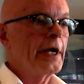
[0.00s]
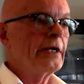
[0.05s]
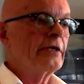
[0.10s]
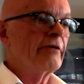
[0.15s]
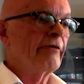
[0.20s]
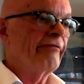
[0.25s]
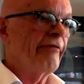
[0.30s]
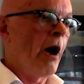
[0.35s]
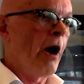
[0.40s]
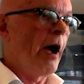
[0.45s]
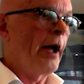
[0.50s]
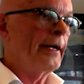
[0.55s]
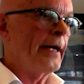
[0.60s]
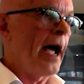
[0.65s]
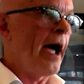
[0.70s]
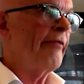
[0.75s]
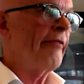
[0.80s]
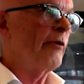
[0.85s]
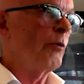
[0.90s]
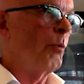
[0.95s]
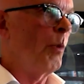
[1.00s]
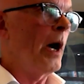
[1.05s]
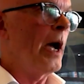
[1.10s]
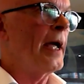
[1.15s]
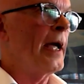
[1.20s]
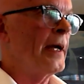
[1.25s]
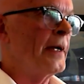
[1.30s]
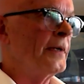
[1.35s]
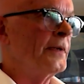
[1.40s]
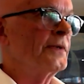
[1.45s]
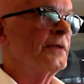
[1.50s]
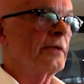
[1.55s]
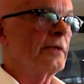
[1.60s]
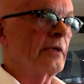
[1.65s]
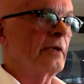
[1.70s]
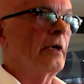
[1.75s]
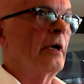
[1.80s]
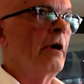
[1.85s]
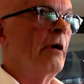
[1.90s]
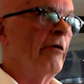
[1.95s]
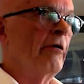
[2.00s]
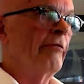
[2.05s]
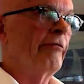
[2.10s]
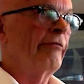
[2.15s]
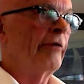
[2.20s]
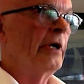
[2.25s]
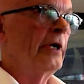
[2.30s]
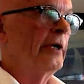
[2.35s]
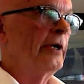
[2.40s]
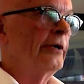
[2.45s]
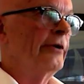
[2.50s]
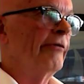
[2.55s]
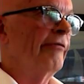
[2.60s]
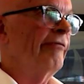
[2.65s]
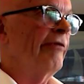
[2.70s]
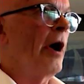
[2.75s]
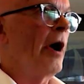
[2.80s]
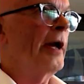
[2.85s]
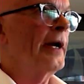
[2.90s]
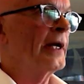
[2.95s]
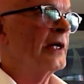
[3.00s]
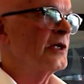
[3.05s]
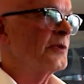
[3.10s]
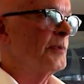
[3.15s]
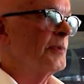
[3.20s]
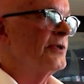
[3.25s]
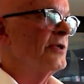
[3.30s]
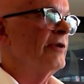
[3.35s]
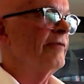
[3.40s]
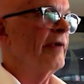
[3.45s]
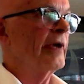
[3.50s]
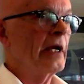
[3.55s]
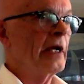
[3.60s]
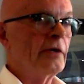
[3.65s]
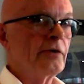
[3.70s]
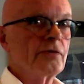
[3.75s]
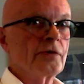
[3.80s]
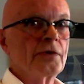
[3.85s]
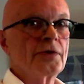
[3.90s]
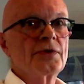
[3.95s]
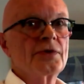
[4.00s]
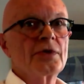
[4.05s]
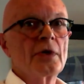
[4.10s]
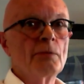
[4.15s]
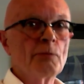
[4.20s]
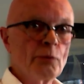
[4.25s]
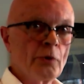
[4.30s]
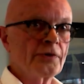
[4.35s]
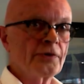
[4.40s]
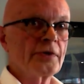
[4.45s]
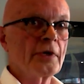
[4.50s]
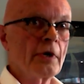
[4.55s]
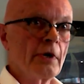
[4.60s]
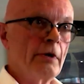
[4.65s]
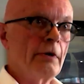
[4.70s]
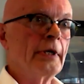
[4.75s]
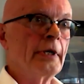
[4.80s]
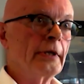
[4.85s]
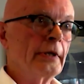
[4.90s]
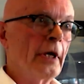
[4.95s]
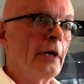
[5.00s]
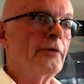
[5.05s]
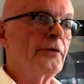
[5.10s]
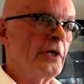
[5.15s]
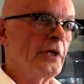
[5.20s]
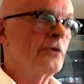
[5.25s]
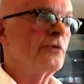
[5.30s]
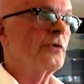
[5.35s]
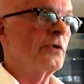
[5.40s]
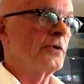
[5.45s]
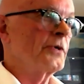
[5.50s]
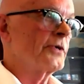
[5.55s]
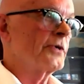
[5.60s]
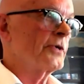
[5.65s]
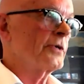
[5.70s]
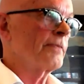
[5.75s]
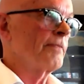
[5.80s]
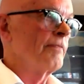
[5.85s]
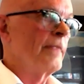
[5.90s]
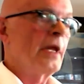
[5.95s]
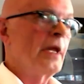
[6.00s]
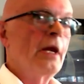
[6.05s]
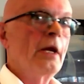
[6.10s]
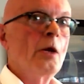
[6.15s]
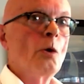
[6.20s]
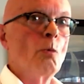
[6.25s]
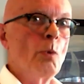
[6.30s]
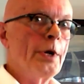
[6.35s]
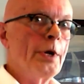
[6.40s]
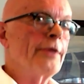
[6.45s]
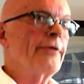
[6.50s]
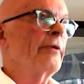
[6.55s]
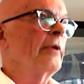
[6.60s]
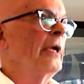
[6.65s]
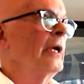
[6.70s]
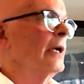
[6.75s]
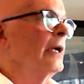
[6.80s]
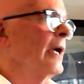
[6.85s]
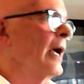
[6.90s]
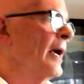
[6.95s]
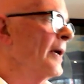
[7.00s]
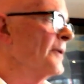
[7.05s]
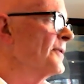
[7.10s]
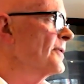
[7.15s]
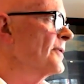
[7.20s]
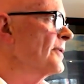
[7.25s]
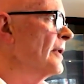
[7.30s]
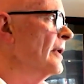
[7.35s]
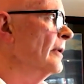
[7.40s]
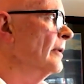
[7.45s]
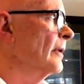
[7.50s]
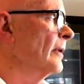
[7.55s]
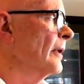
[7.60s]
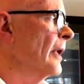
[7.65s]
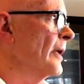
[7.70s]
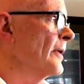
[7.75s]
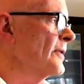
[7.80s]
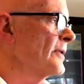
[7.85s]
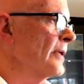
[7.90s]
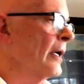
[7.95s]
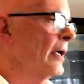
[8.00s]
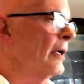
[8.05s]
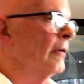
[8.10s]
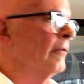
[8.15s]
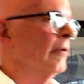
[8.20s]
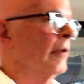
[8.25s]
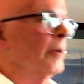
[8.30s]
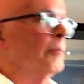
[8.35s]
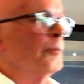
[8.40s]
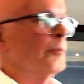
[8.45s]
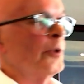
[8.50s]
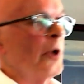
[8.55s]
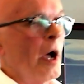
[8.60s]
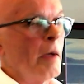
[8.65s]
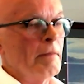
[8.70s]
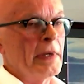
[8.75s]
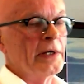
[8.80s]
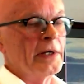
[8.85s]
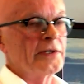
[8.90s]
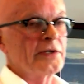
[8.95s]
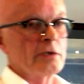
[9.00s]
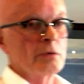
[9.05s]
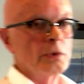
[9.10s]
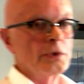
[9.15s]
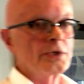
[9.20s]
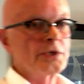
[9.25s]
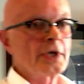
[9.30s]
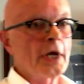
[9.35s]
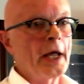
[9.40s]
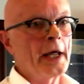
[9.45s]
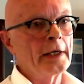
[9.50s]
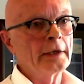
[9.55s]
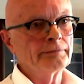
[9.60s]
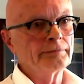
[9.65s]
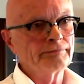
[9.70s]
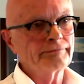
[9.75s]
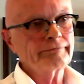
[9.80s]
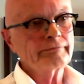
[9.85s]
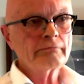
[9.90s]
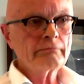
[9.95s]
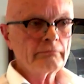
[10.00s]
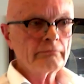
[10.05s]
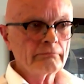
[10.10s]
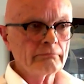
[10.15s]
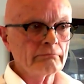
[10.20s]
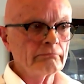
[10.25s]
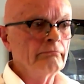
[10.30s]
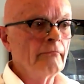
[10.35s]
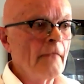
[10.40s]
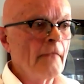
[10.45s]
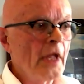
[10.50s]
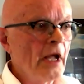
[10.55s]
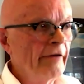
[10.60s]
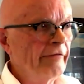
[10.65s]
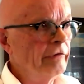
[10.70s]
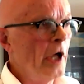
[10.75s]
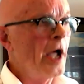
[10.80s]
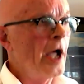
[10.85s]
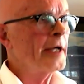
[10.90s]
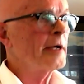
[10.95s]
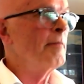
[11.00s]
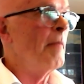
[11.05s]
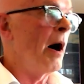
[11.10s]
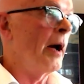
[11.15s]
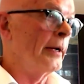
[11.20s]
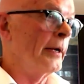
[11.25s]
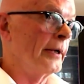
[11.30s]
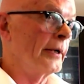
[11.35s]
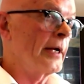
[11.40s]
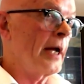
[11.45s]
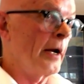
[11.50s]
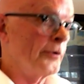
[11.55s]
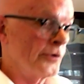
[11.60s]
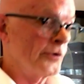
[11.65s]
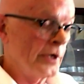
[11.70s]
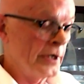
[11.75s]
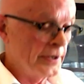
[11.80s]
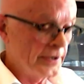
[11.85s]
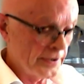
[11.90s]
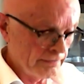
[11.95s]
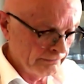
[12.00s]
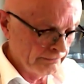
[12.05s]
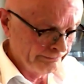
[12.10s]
find other ways of defining specific interests and prosecuting those interests with, as our Prime Minister would say, of like-minded countries.